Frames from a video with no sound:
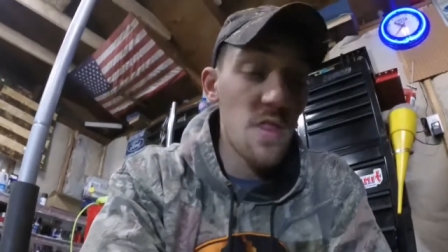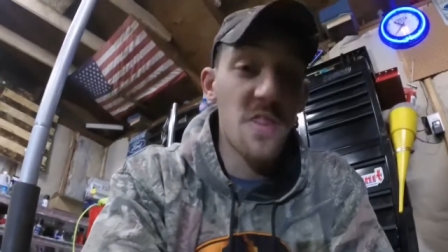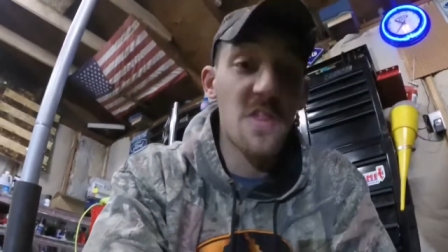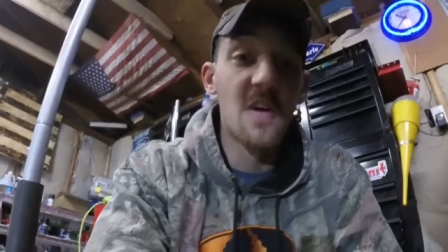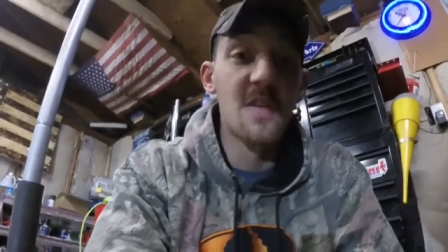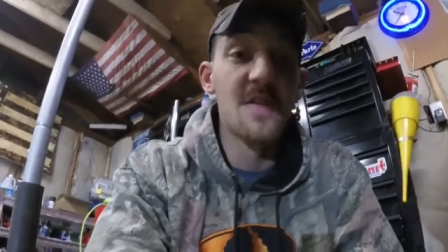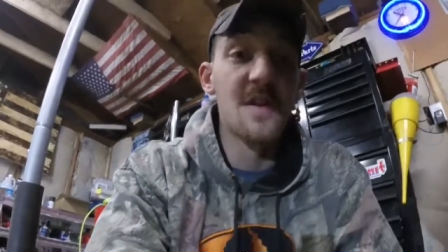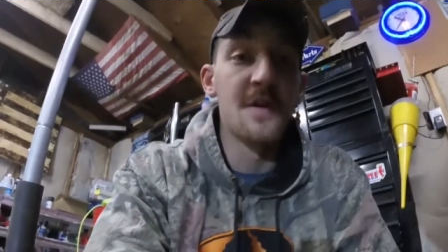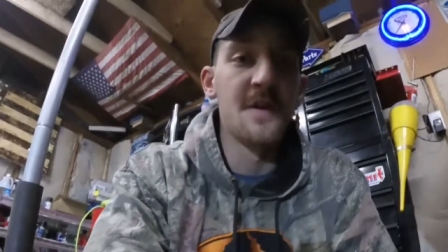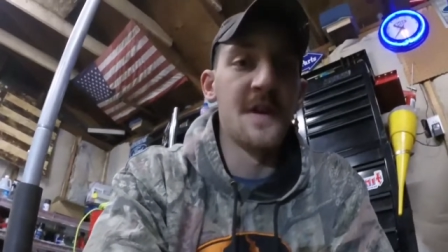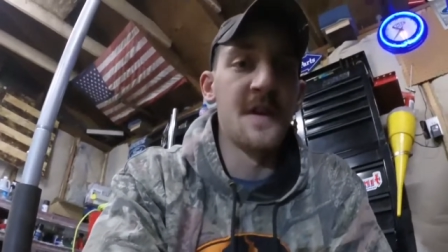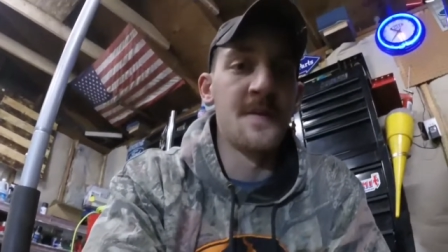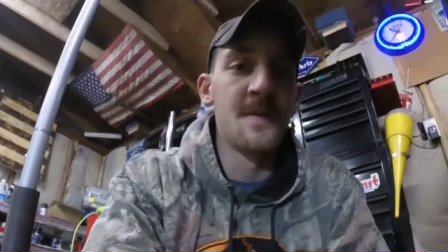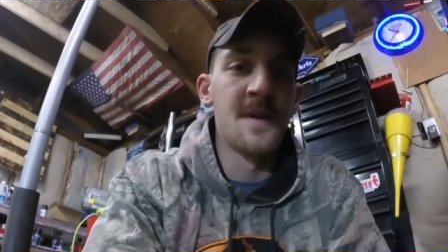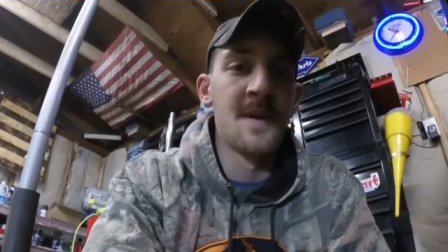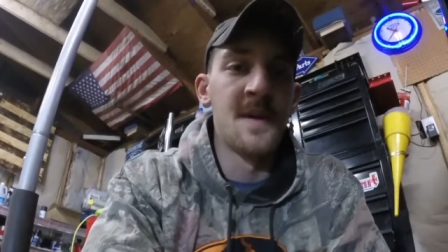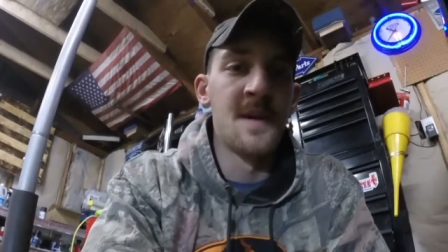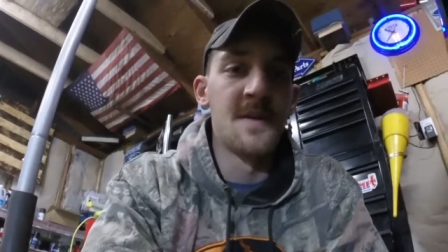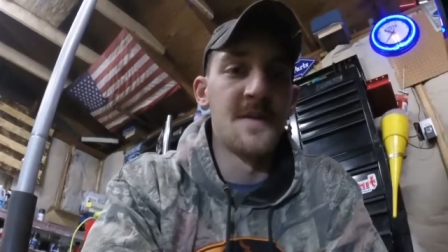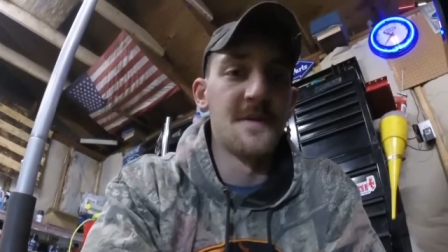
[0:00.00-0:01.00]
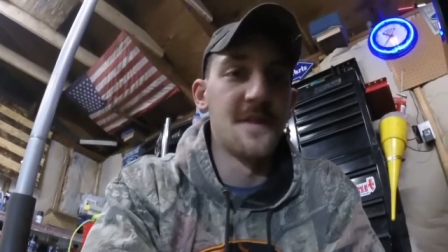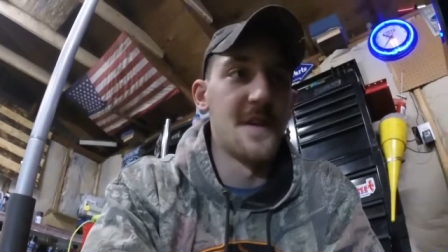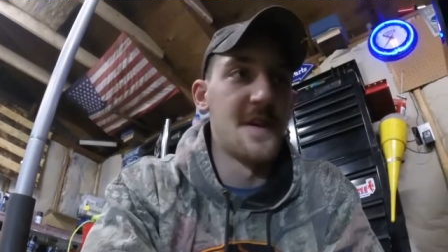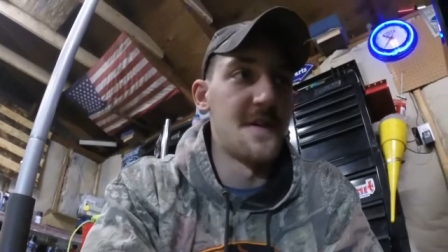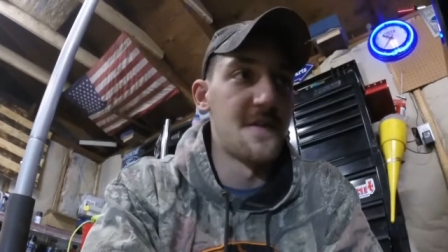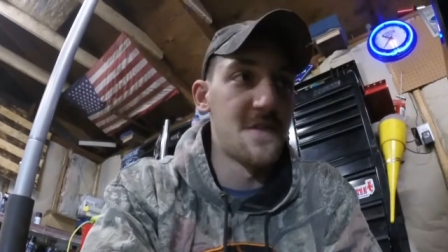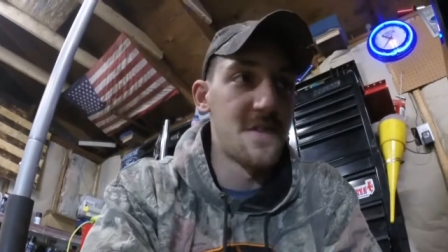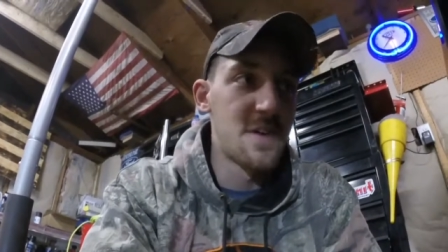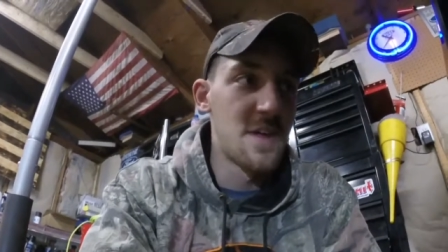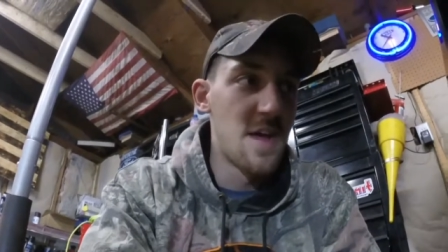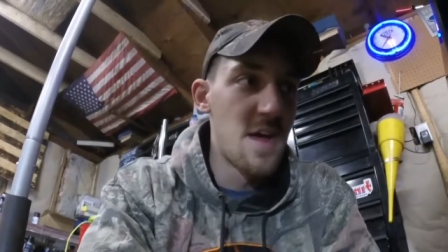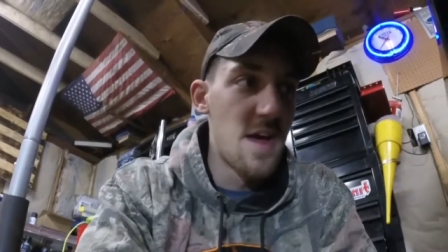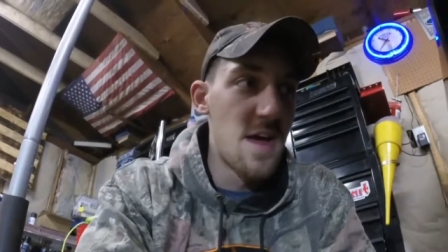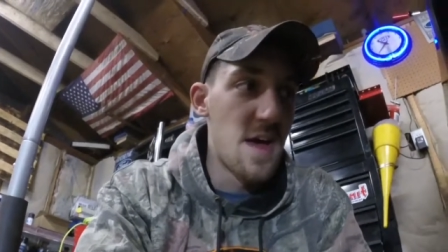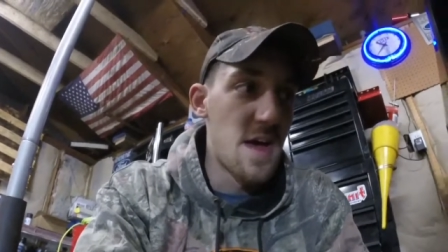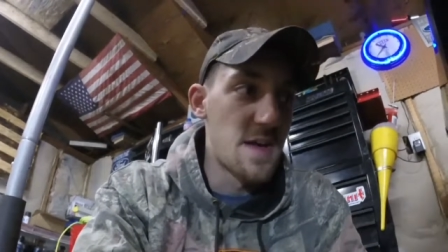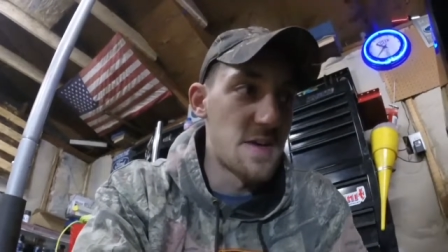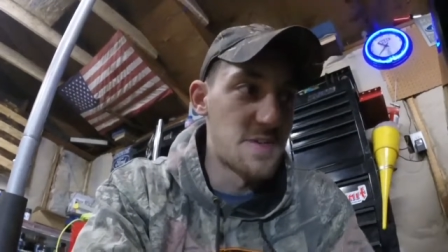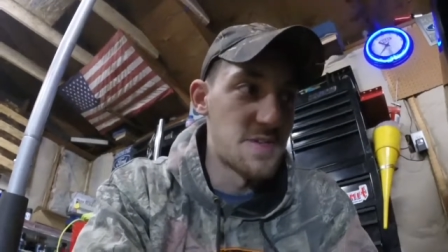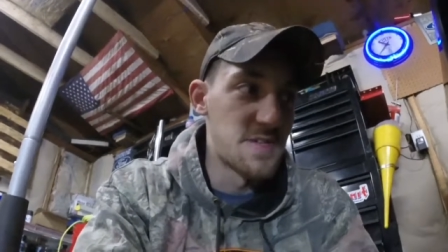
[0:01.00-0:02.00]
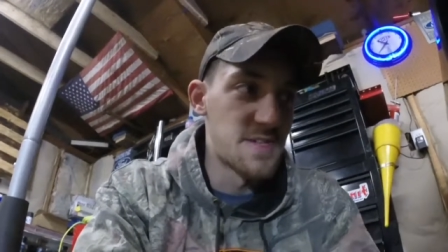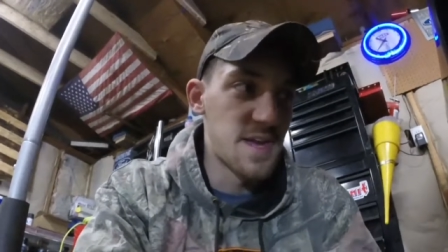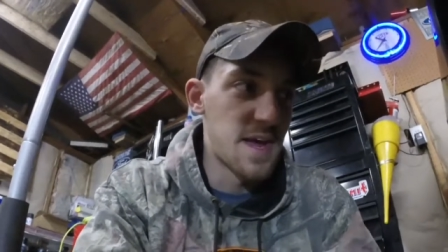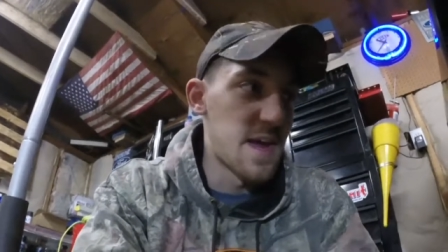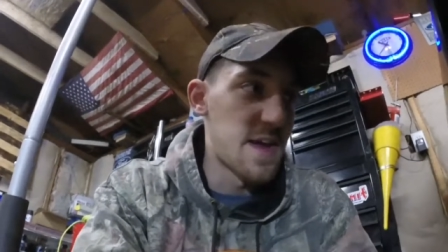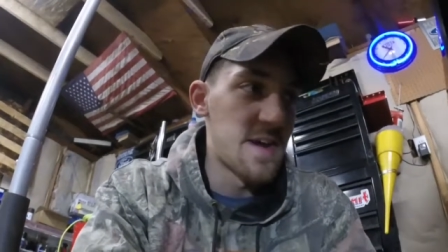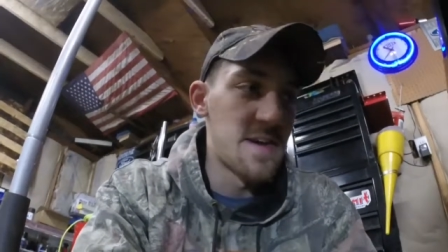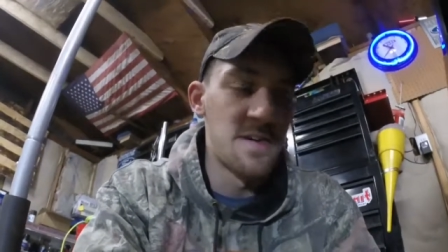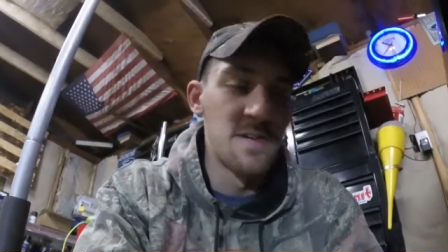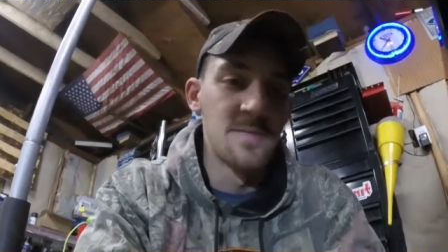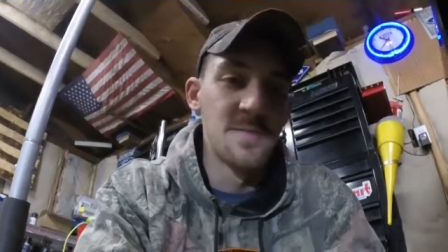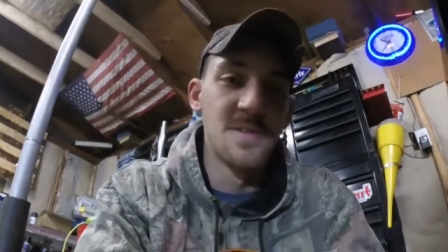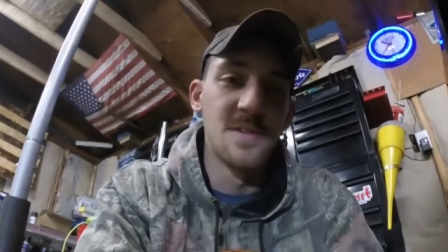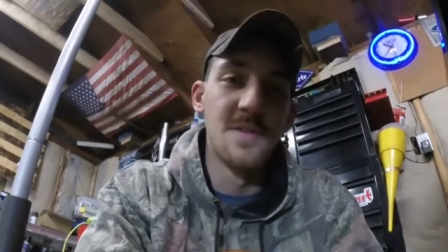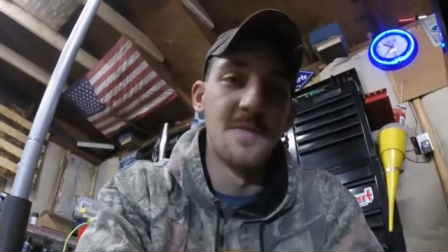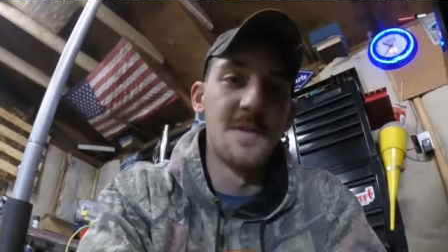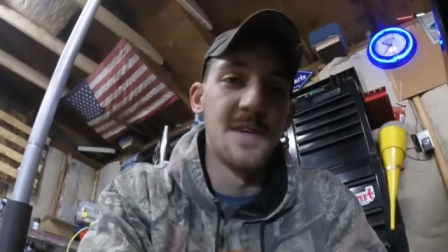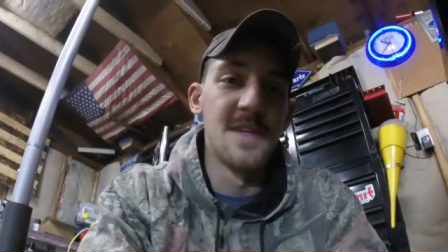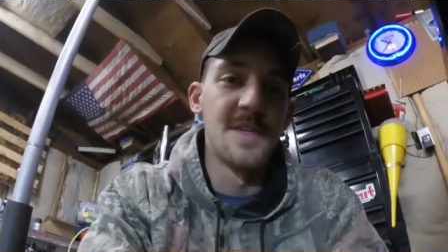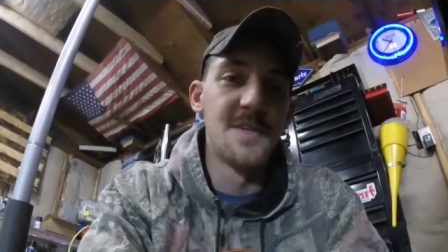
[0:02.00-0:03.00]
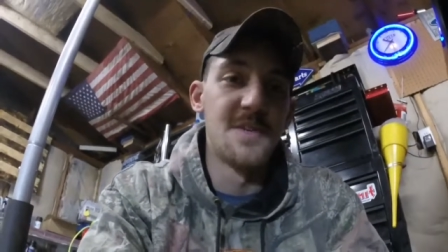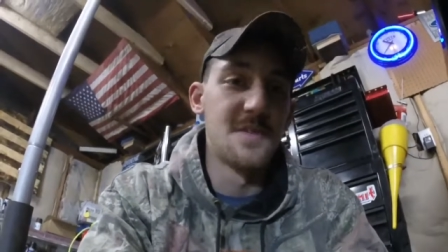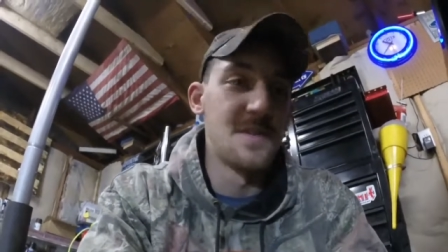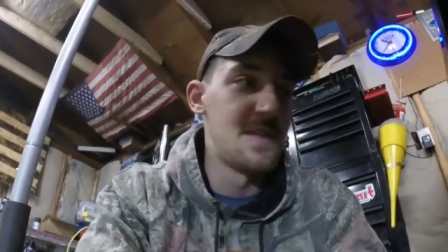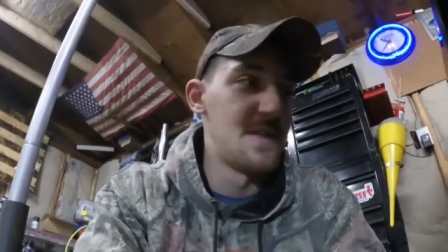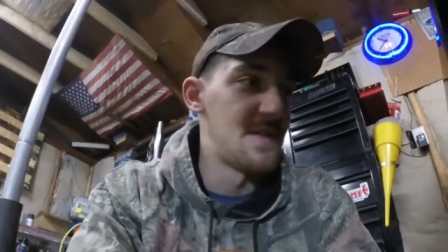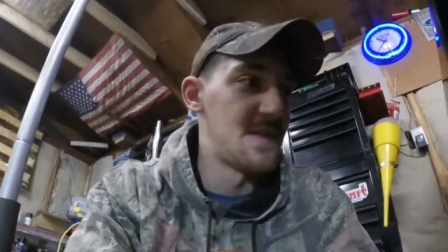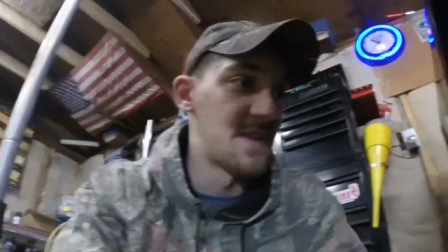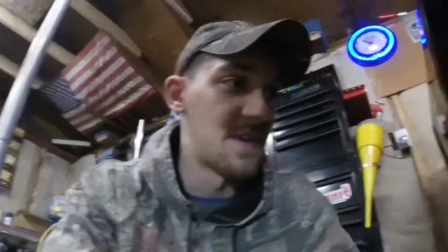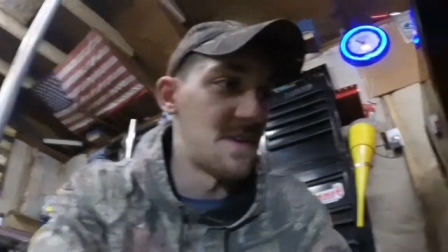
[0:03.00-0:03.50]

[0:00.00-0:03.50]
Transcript: Thought that would give me enough lift. Just added them to the Ranger leaves.